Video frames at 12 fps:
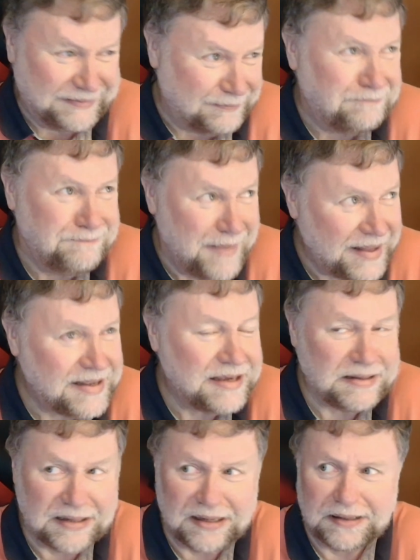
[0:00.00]

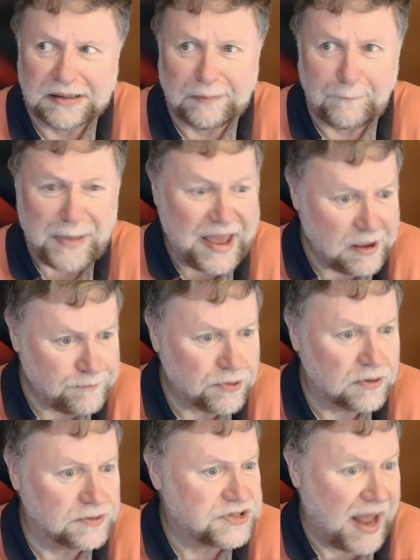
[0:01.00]
many
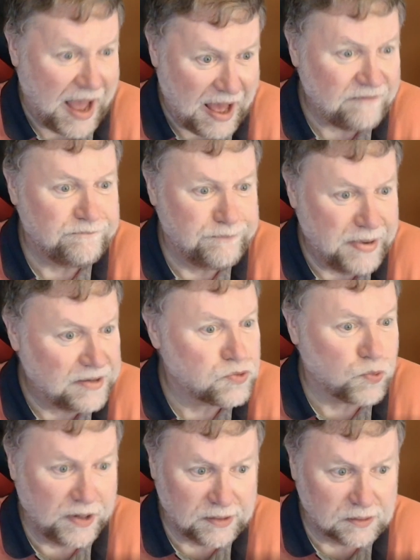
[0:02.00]
papers have been
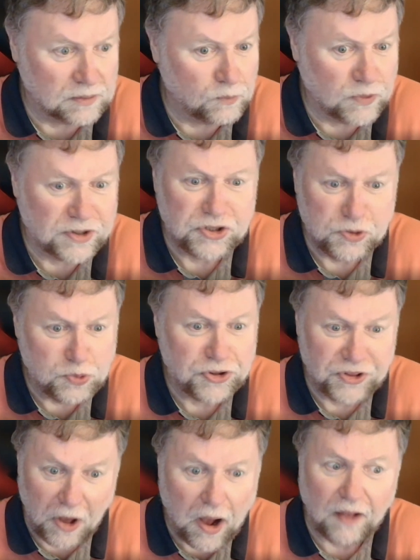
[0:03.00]
written where you
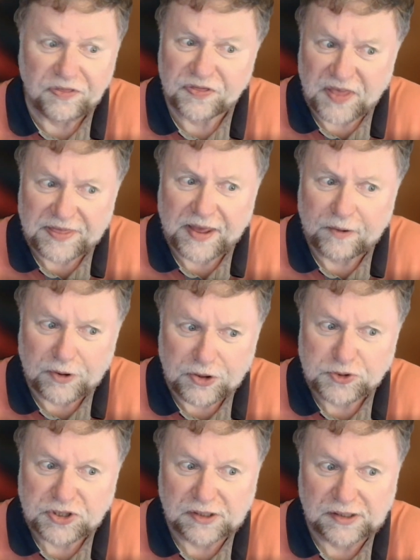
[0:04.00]
thought that they were
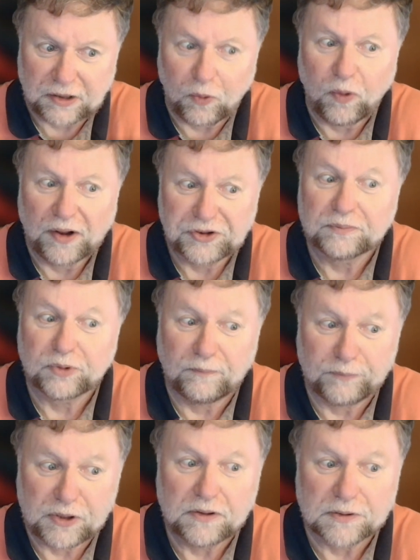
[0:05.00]
using quantum
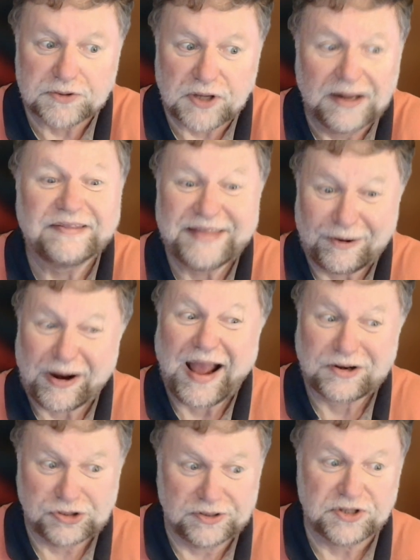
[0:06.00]
computers. They were
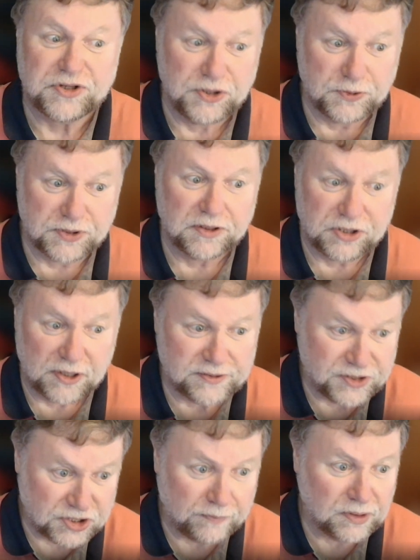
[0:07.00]
actually just using
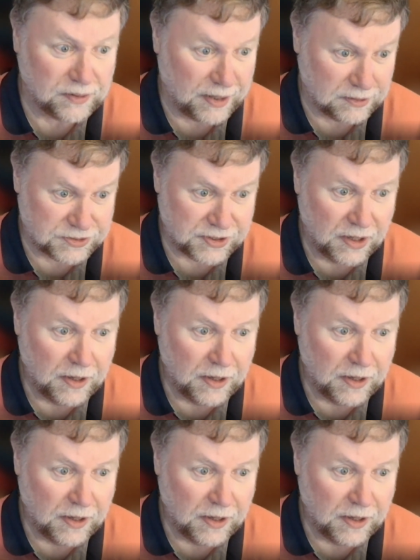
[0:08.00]
simulators.